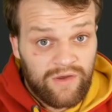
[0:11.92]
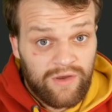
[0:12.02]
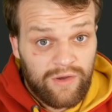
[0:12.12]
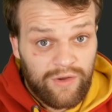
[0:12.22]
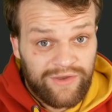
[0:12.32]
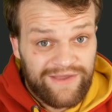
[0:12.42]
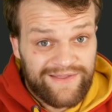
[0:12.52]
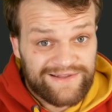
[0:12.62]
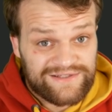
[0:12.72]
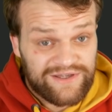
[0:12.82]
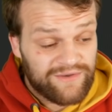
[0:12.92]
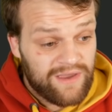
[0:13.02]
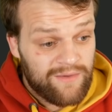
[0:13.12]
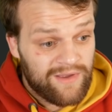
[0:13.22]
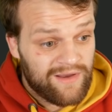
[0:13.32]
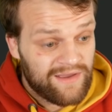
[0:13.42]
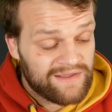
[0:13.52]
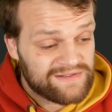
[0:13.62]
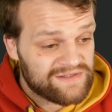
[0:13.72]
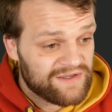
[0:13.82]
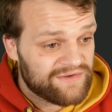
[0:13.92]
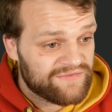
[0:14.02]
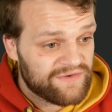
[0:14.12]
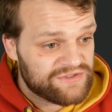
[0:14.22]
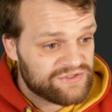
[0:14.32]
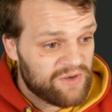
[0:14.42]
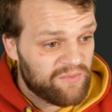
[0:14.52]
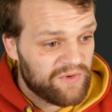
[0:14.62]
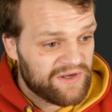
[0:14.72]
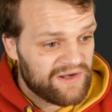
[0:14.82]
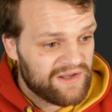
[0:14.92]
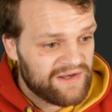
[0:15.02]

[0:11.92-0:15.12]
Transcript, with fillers: Okay then, so here we are inside of Photoshop. We're gonna learn how